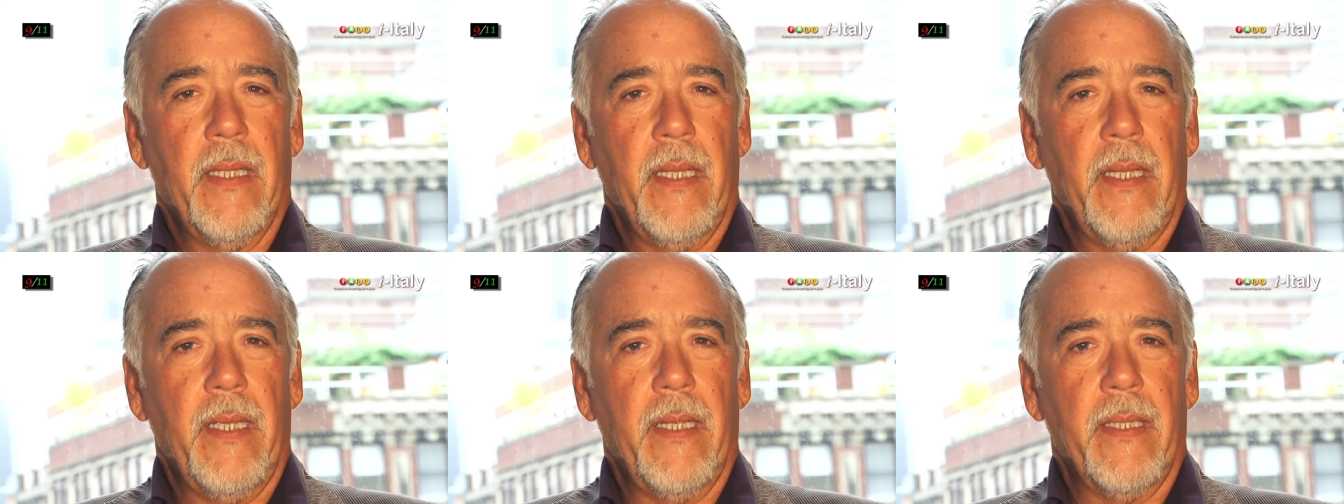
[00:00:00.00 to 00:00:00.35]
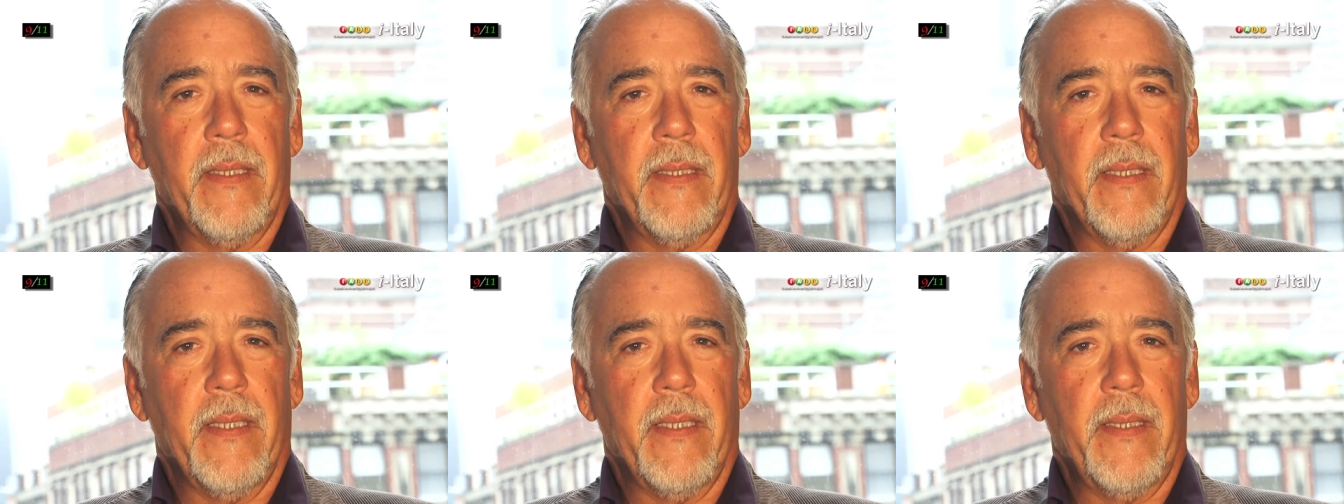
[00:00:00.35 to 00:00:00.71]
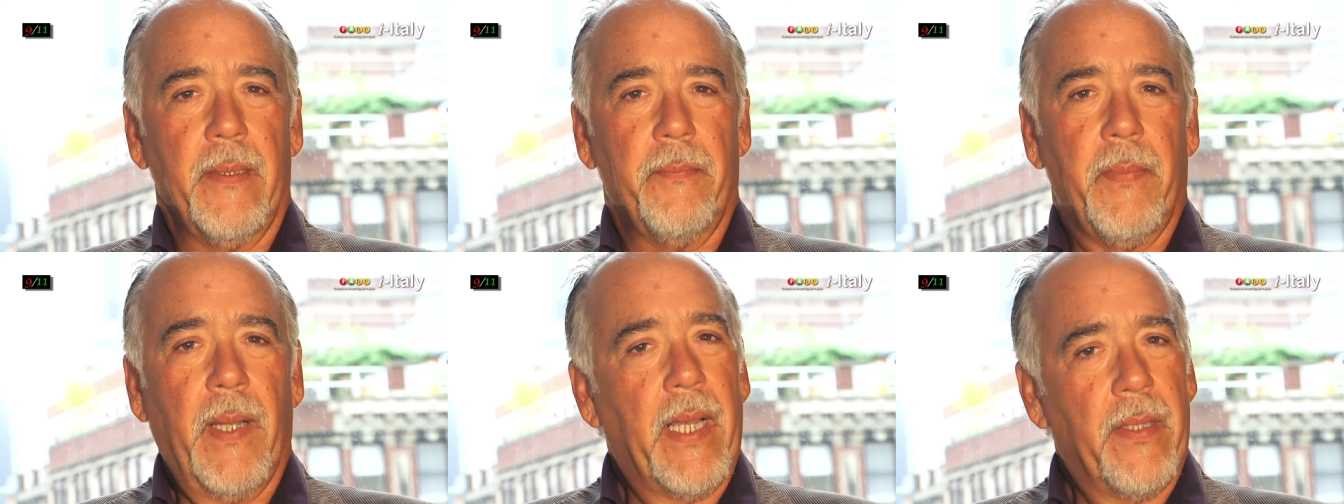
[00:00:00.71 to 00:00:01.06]
And
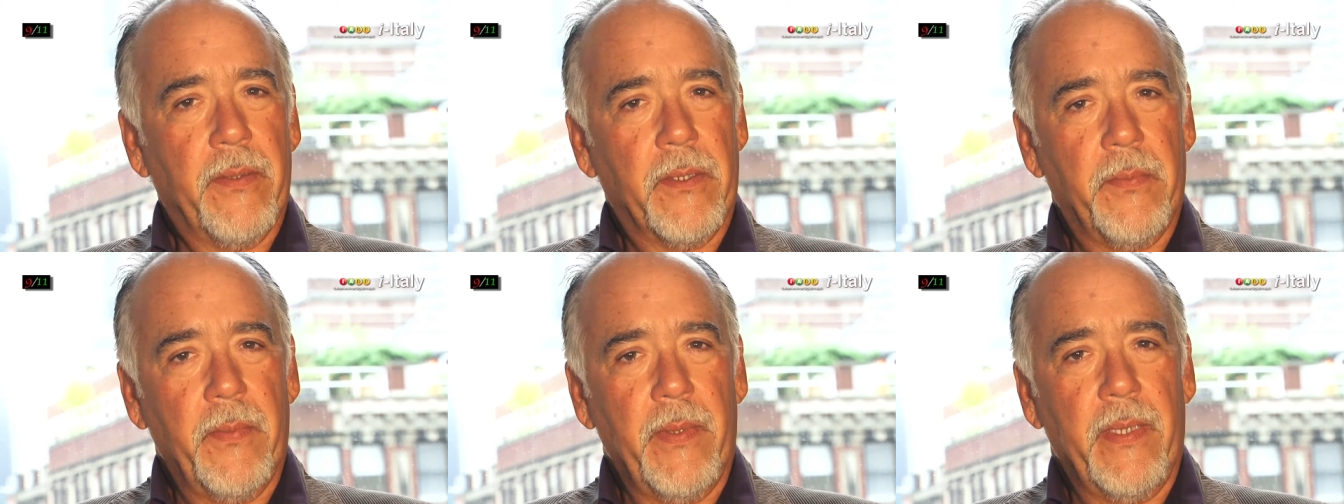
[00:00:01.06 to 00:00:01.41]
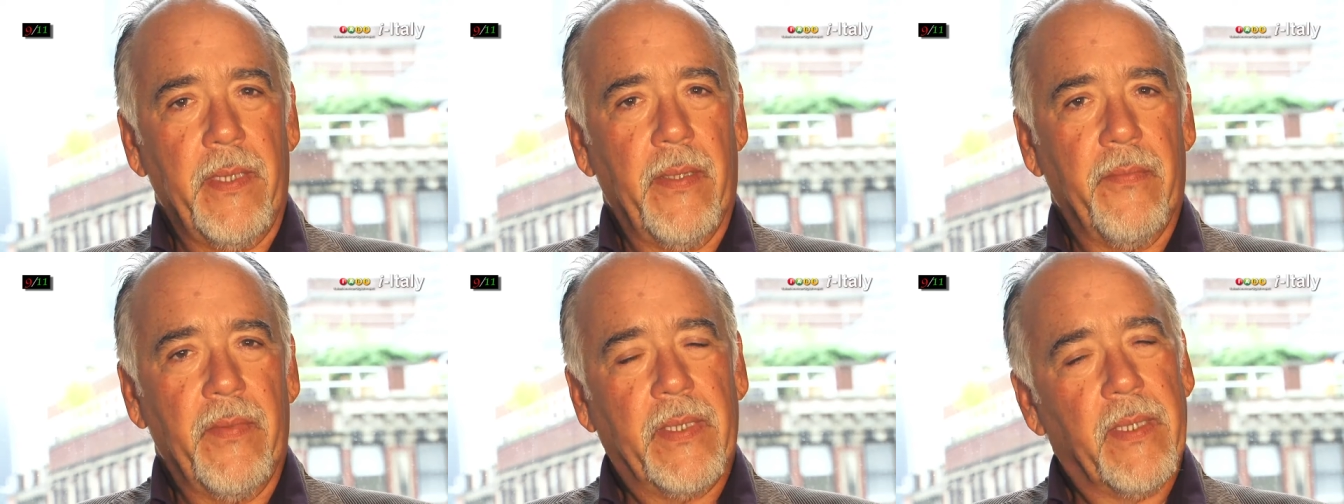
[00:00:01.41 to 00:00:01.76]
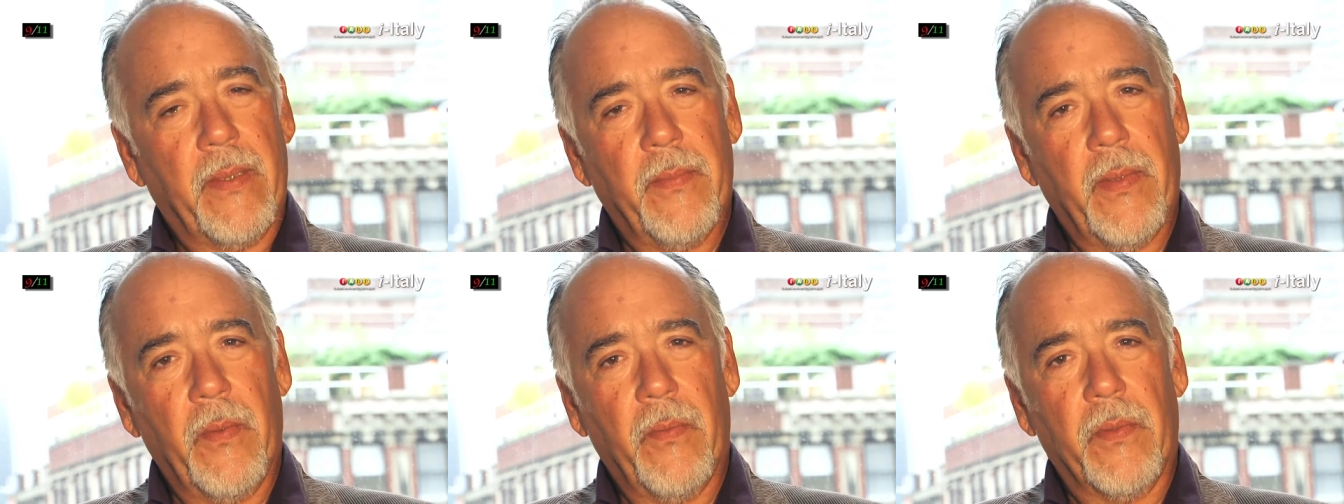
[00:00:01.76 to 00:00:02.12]
it bothers me. Every
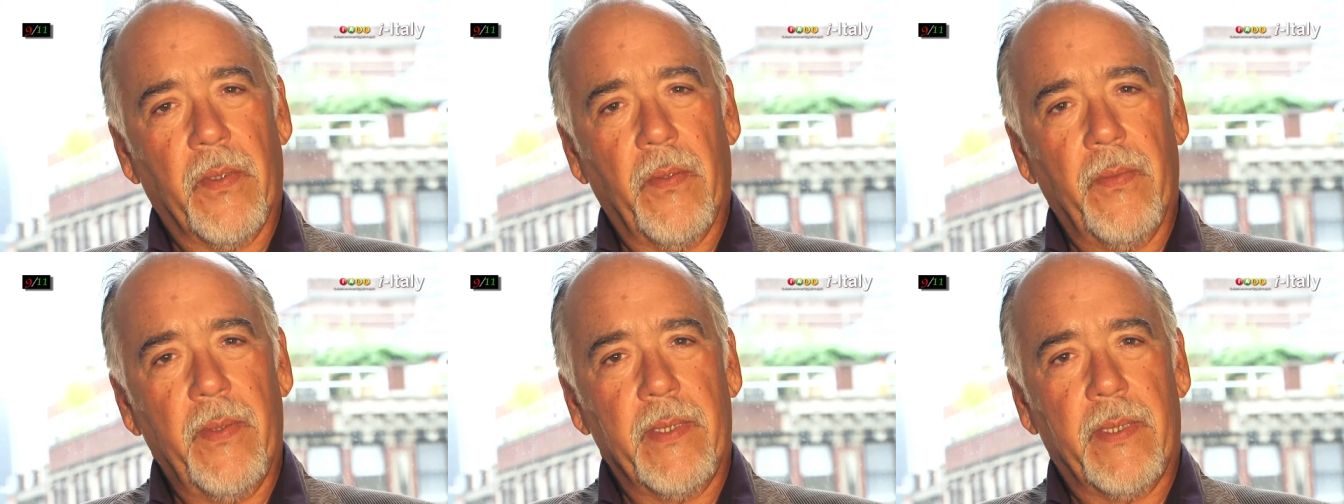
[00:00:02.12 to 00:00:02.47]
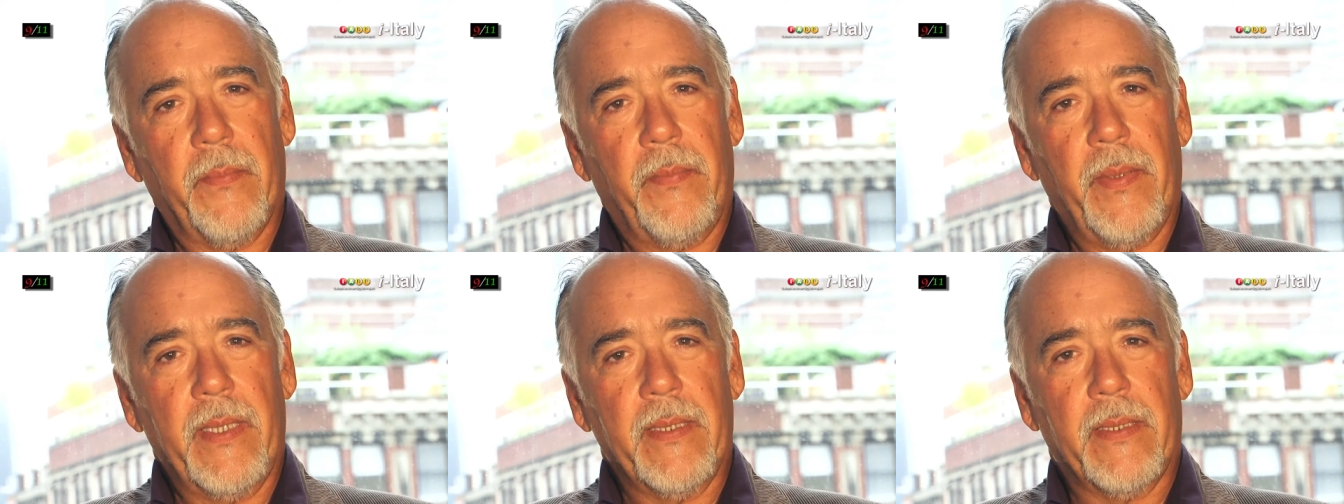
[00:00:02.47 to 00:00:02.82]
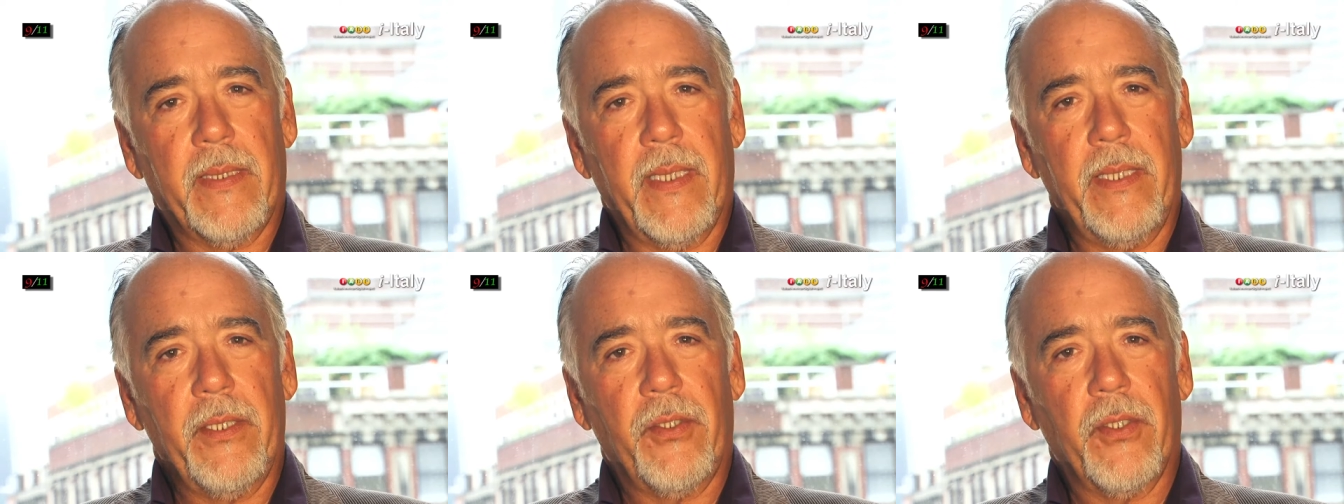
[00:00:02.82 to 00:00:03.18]
time I go into Penn
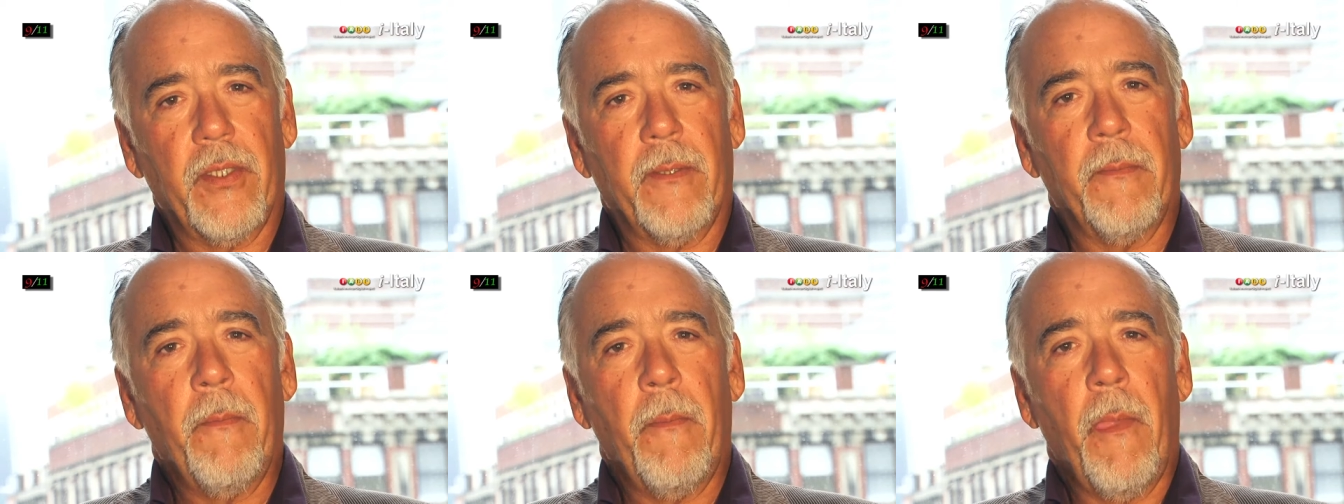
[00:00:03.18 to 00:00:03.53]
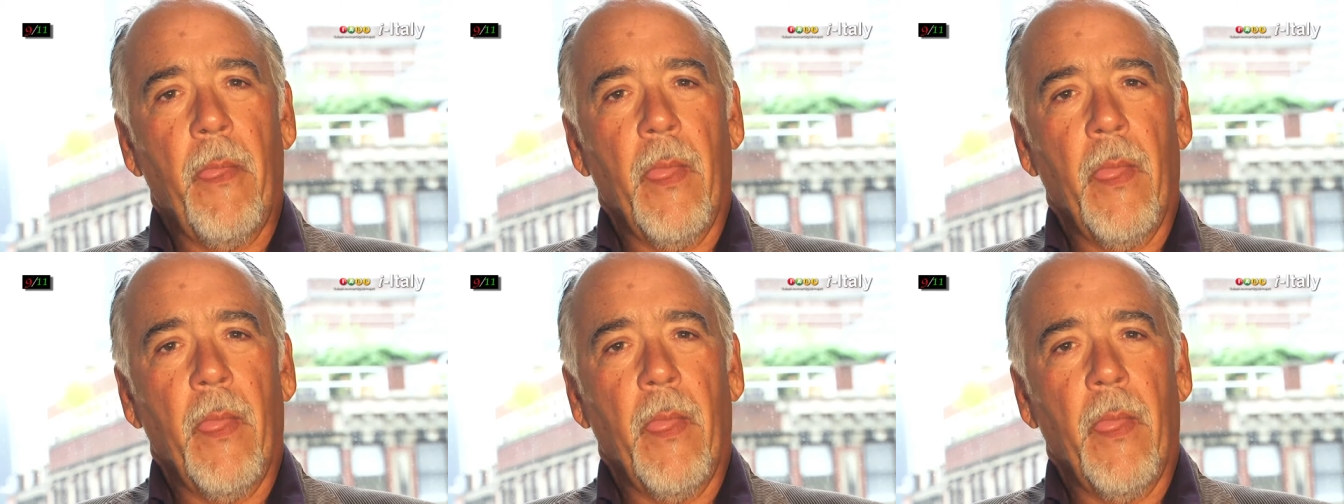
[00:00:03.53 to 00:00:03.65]
Station,